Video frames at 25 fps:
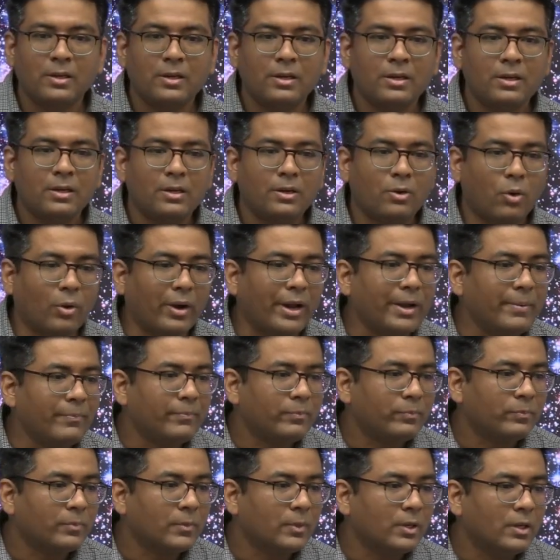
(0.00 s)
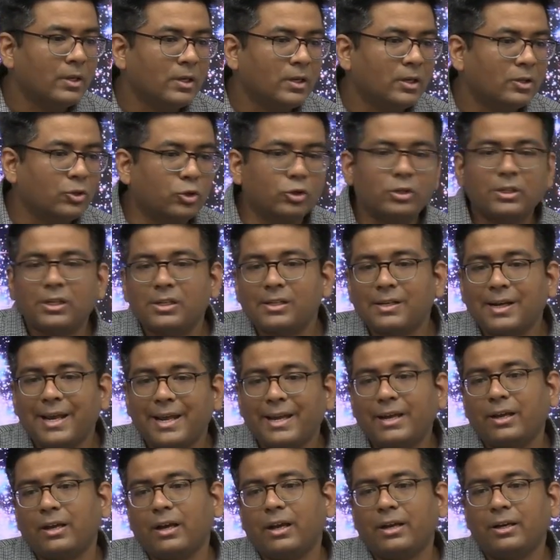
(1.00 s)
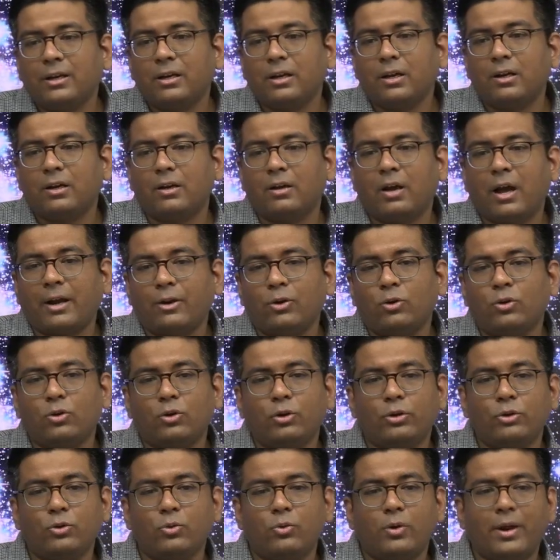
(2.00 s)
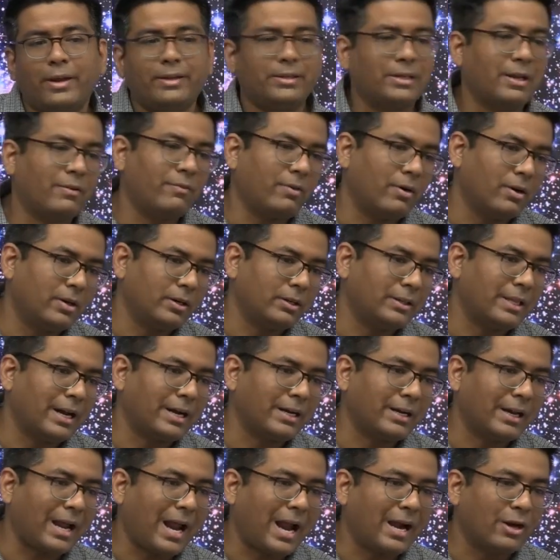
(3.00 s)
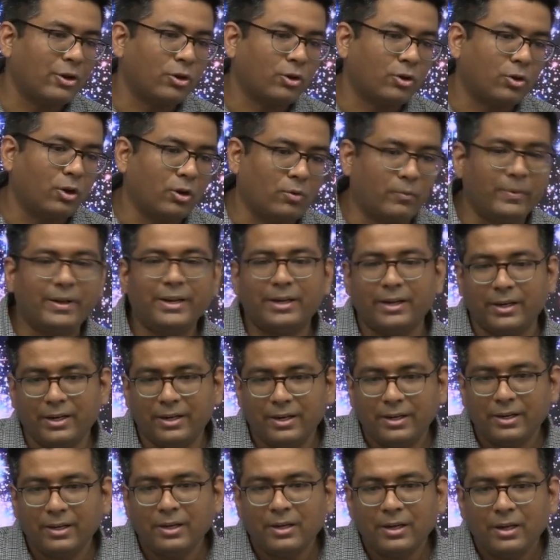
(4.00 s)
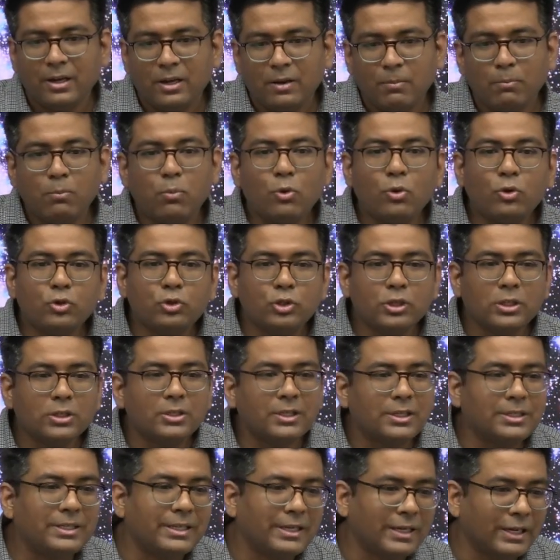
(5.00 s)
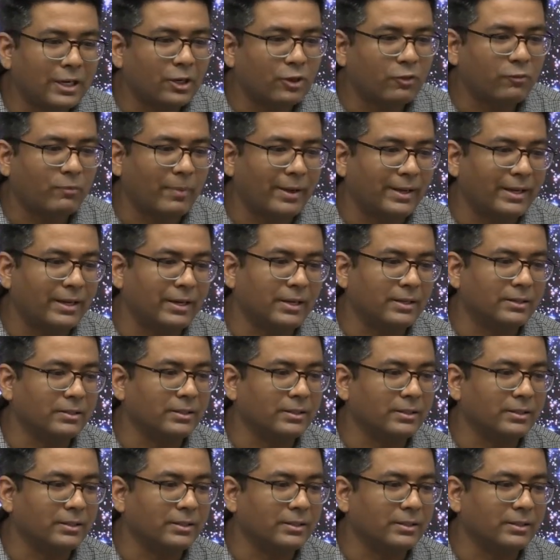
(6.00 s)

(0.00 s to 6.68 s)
Okay, so just like in the, I don't know you guys have heard that ad or not, we did, boost is the secret of my energy.